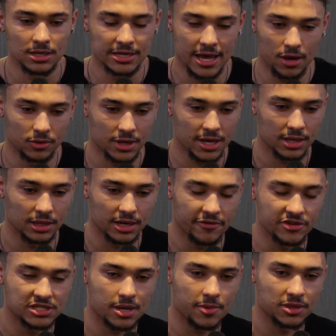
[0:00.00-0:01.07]
downhill, and every
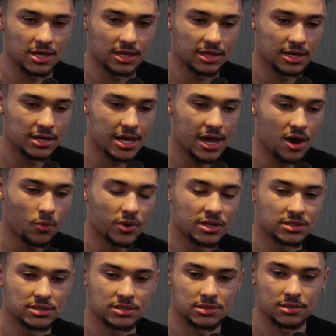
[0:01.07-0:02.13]
time I think of that day I
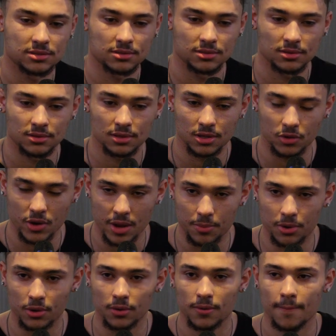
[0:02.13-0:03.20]
went, Grandpa.